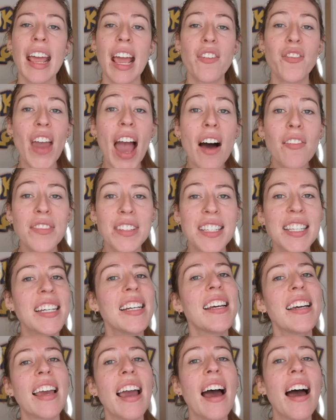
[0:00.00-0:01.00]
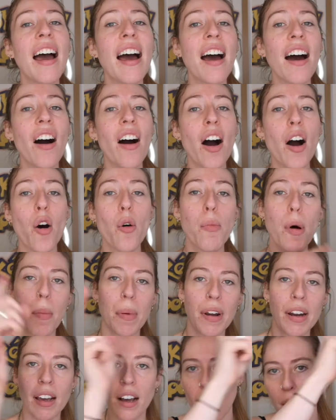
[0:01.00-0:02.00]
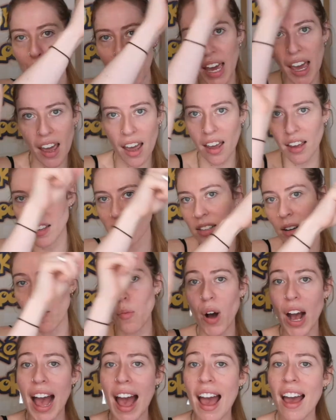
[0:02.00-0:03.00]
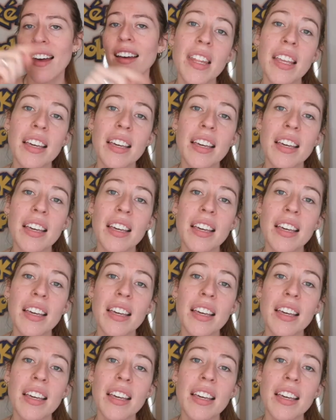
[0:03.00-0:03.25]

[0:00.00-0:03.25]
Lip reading: If you haven't seen it yet, I'll pop a link up here somewhere.